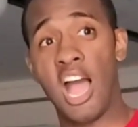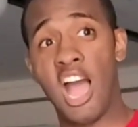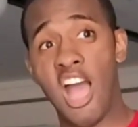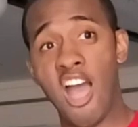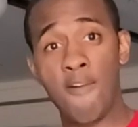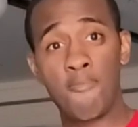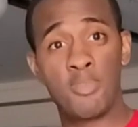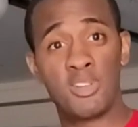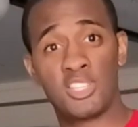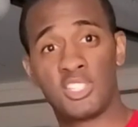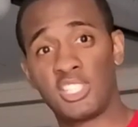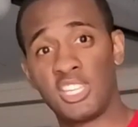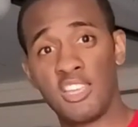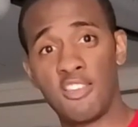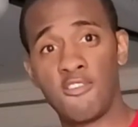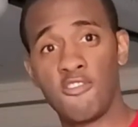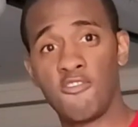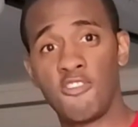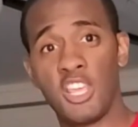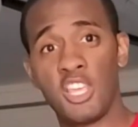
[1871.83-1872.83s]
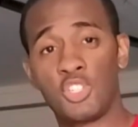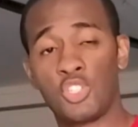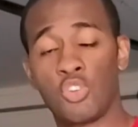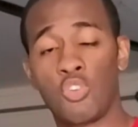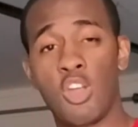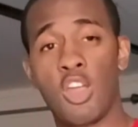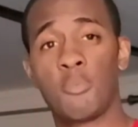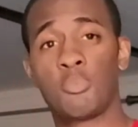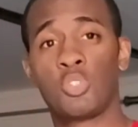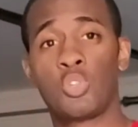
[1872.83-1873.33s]
I've been seeing
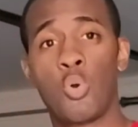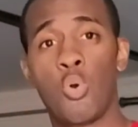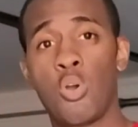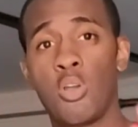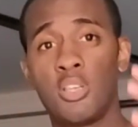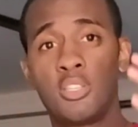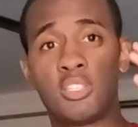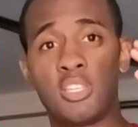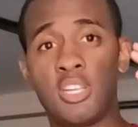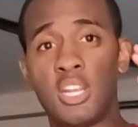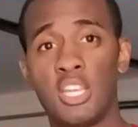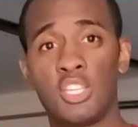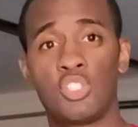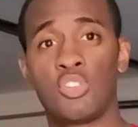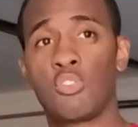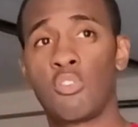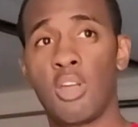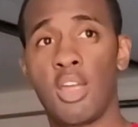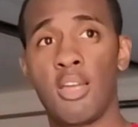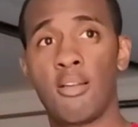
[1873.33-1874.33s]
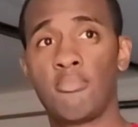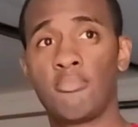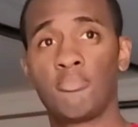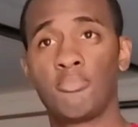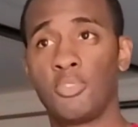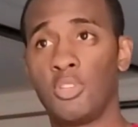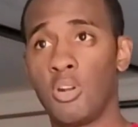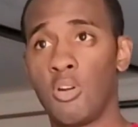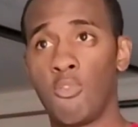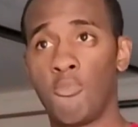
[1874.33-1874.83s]
Instagram stories and
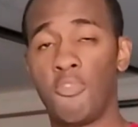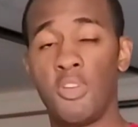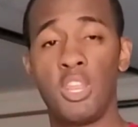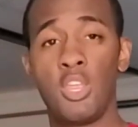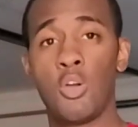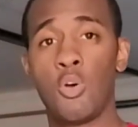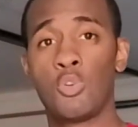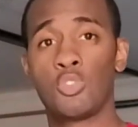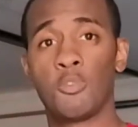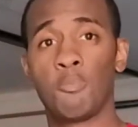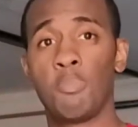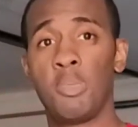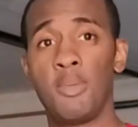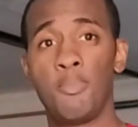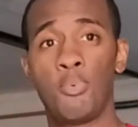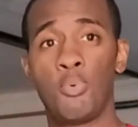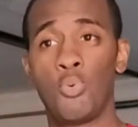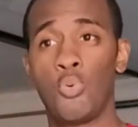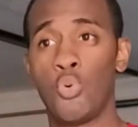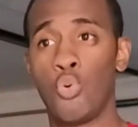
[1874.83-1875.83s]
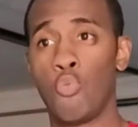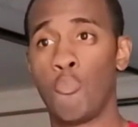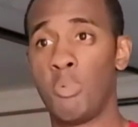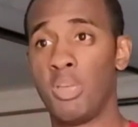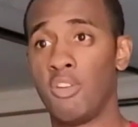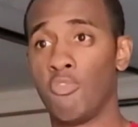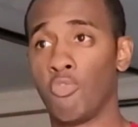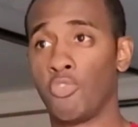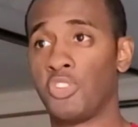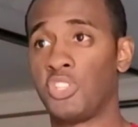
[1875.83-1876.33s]
Instagram, you know, videos of people who've
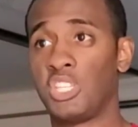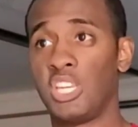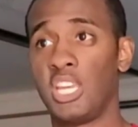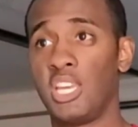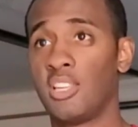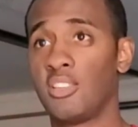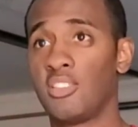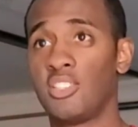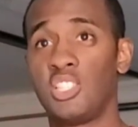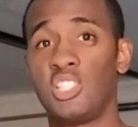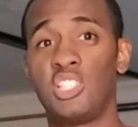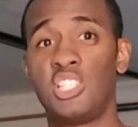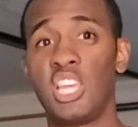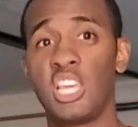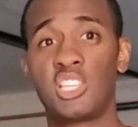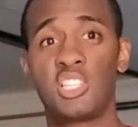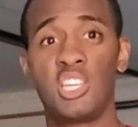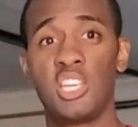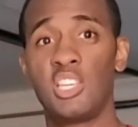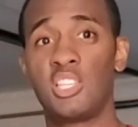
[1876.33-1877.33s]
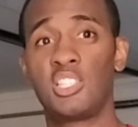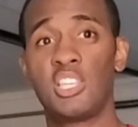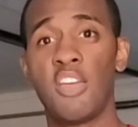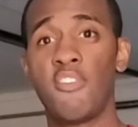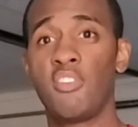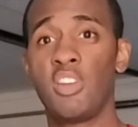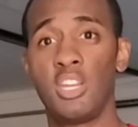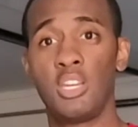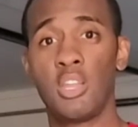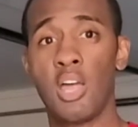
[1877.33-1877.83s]
been seeing $60,
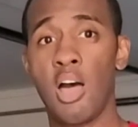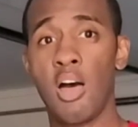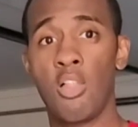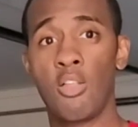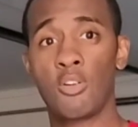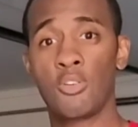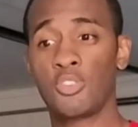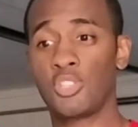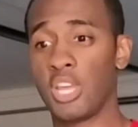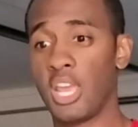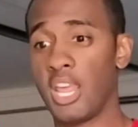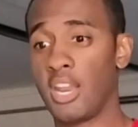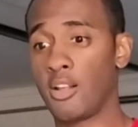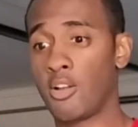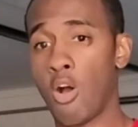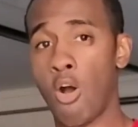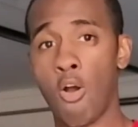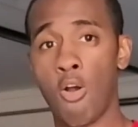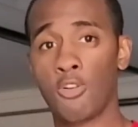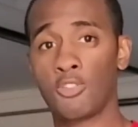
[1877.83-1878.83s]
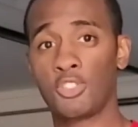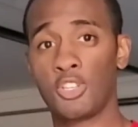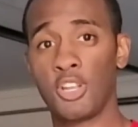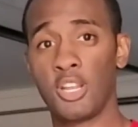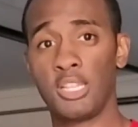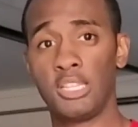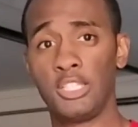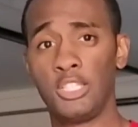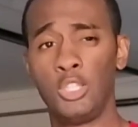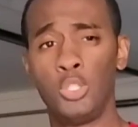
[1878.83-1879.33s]
$70 in cars
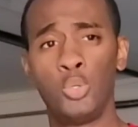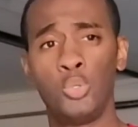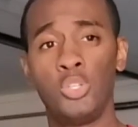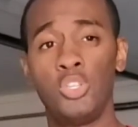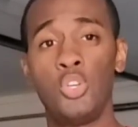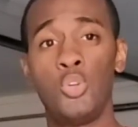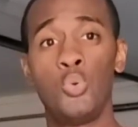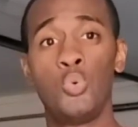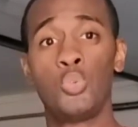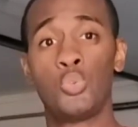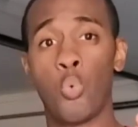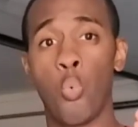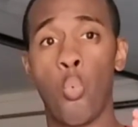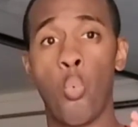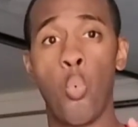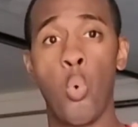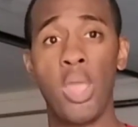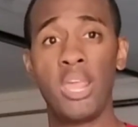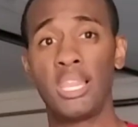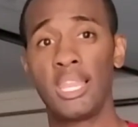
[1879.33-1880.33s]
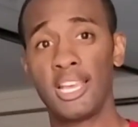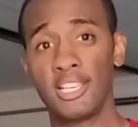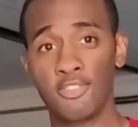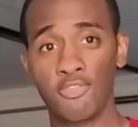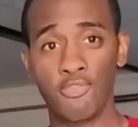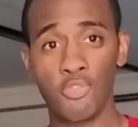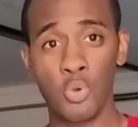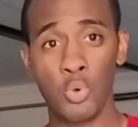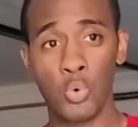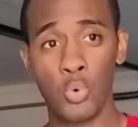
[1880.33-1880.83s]
that use way less
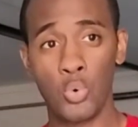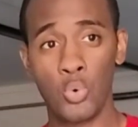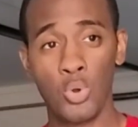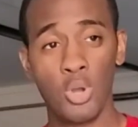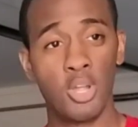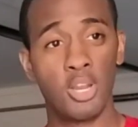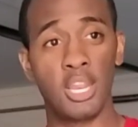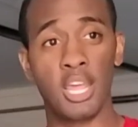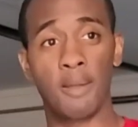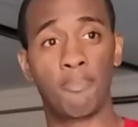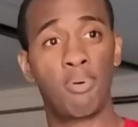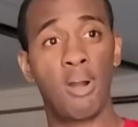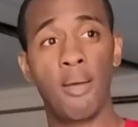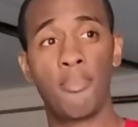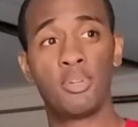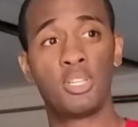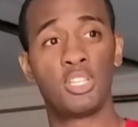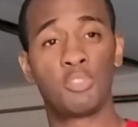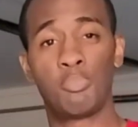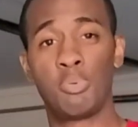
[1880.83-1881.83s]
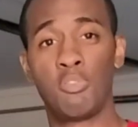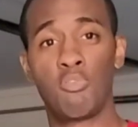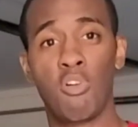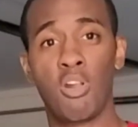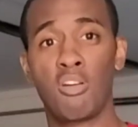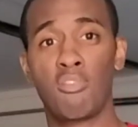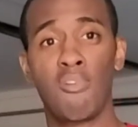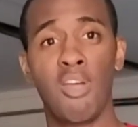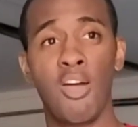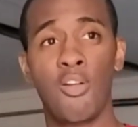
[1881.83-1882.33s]
fuel. They could probably just be
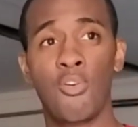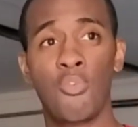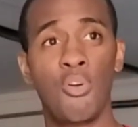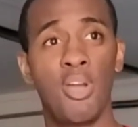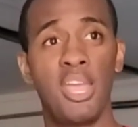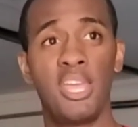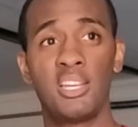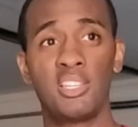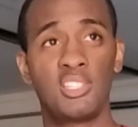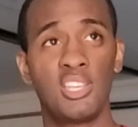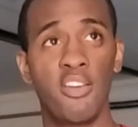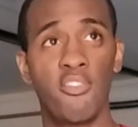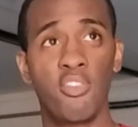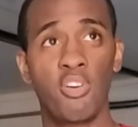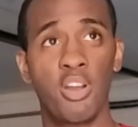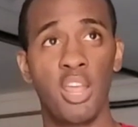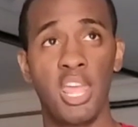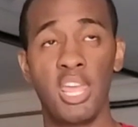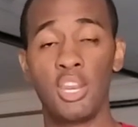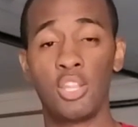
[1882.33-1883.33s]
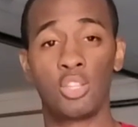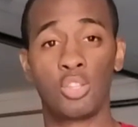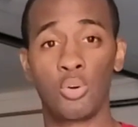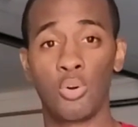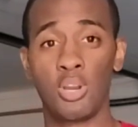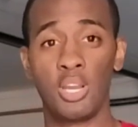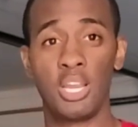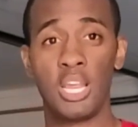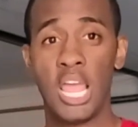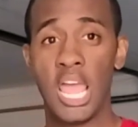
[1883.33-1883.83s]
running around on 87 or
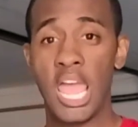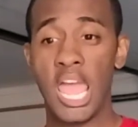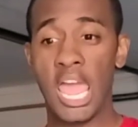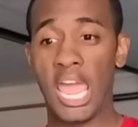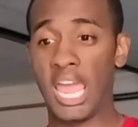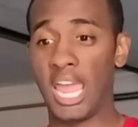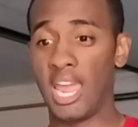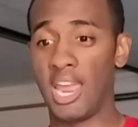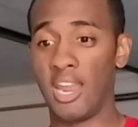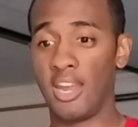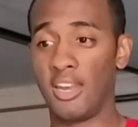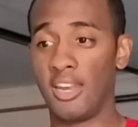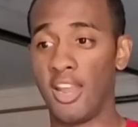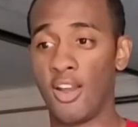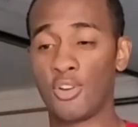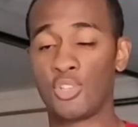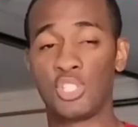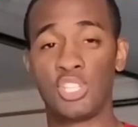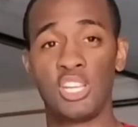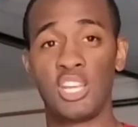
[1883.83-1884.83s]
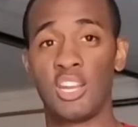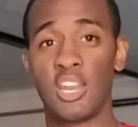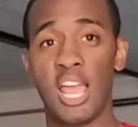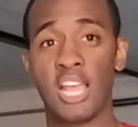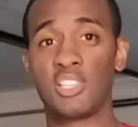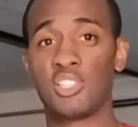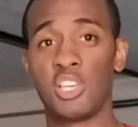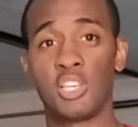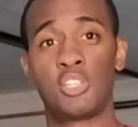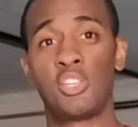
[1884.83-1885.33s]
83, and they're seeing
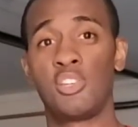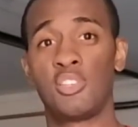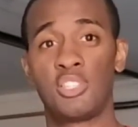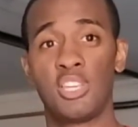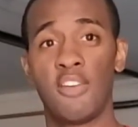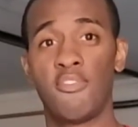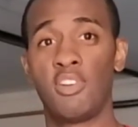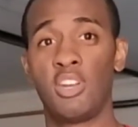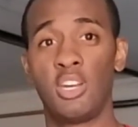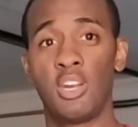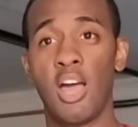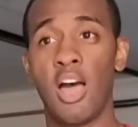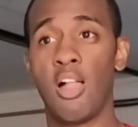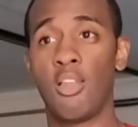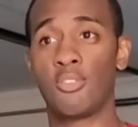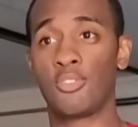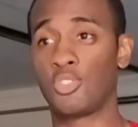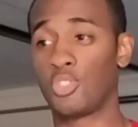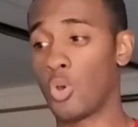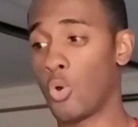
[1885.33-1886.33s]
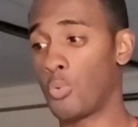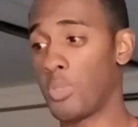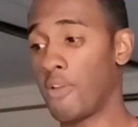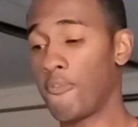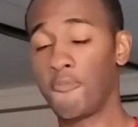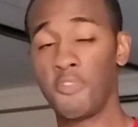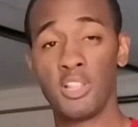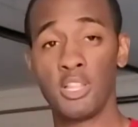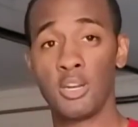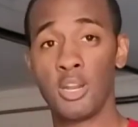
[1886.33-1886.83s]
like $60 or $70. So
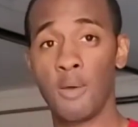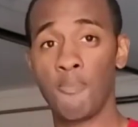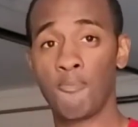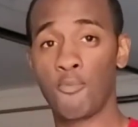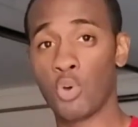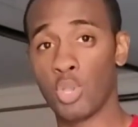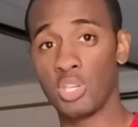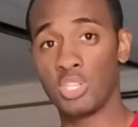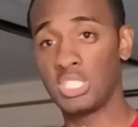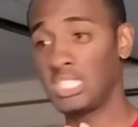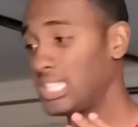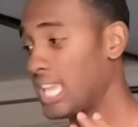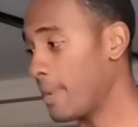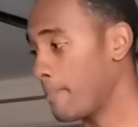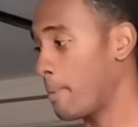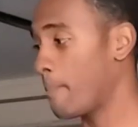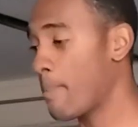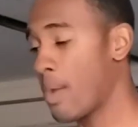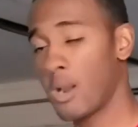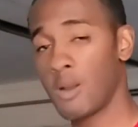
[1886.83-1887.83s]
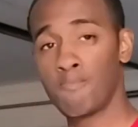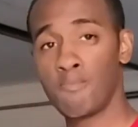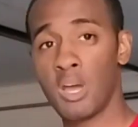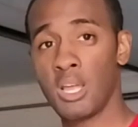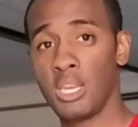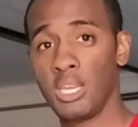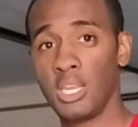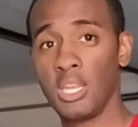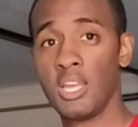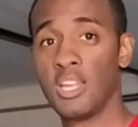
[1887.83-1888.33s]
they're filling up for the same amount of
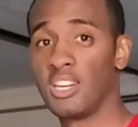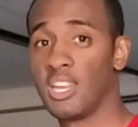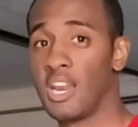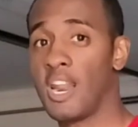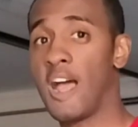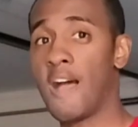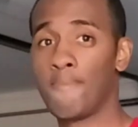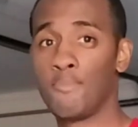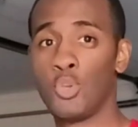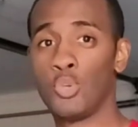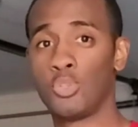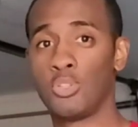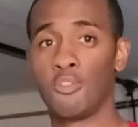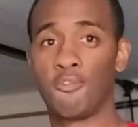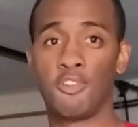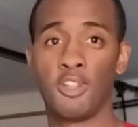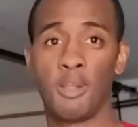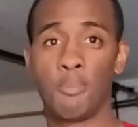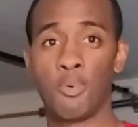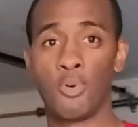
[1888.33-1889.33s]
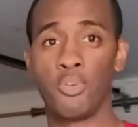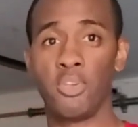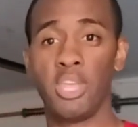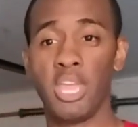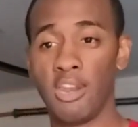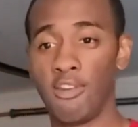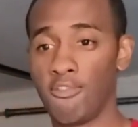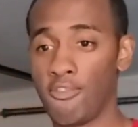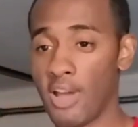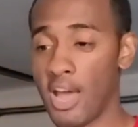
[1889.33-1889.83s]
money that I'm using to fill up on
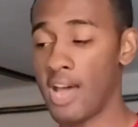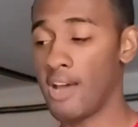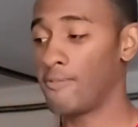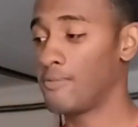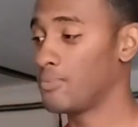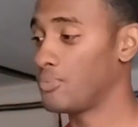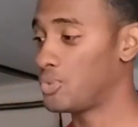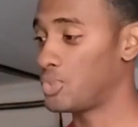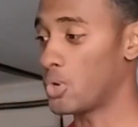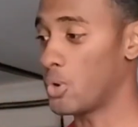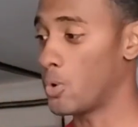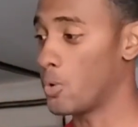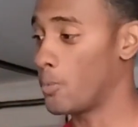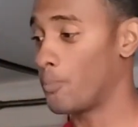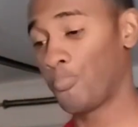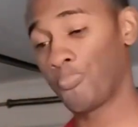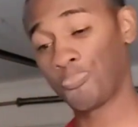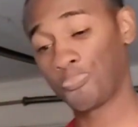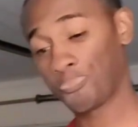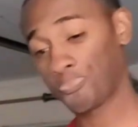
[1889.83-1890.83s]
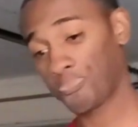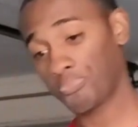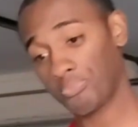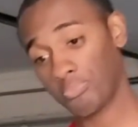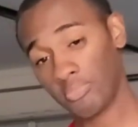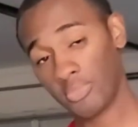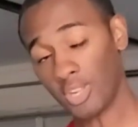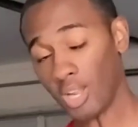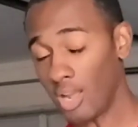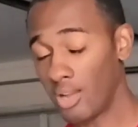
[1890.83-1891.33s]
E85. So
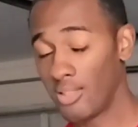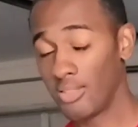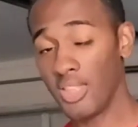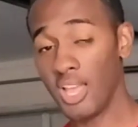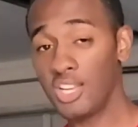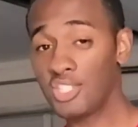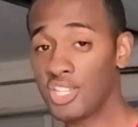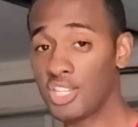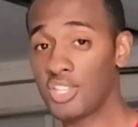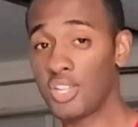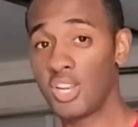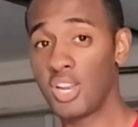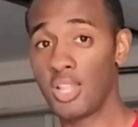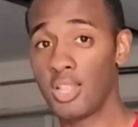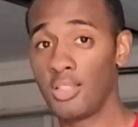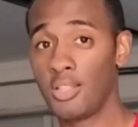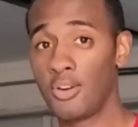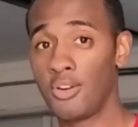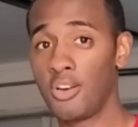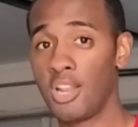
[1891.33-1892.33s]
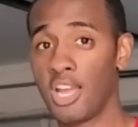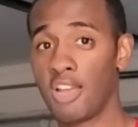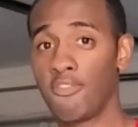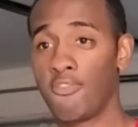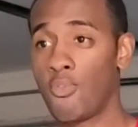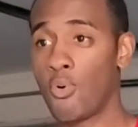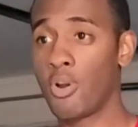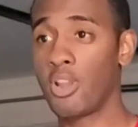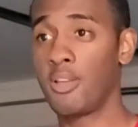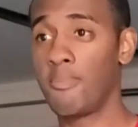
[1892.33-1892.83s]
that's just another little
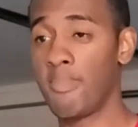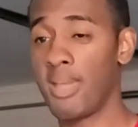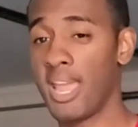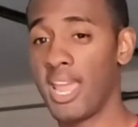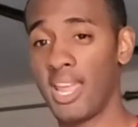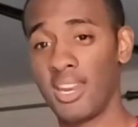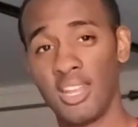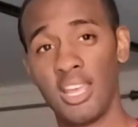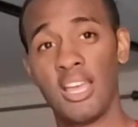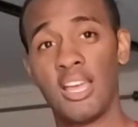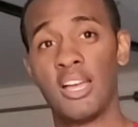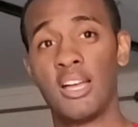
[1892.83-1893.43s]
nugget for you, man.